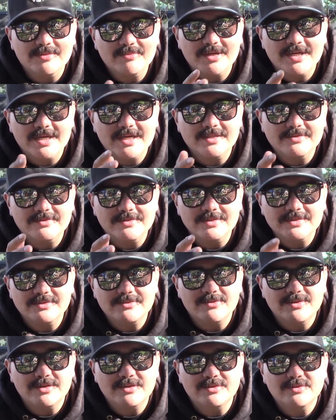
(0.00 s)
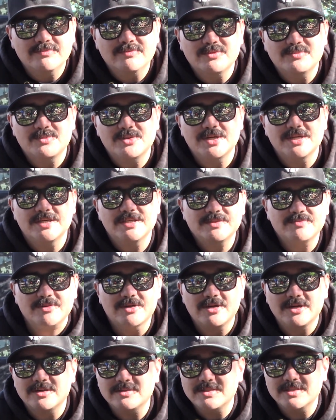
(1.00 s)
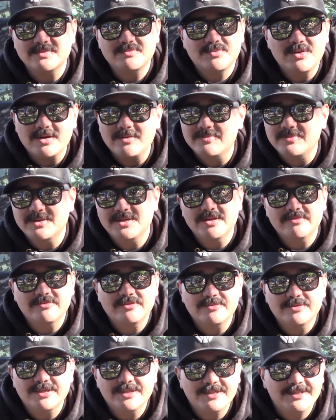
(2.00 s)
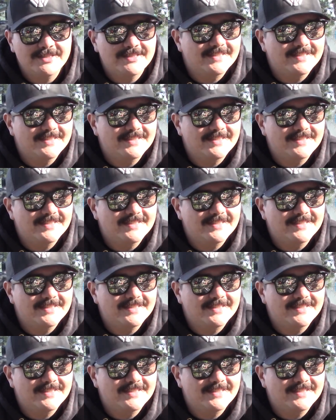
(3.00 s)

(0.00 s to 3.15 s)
My hands were just going all over the place. My heart just pumping everywhere.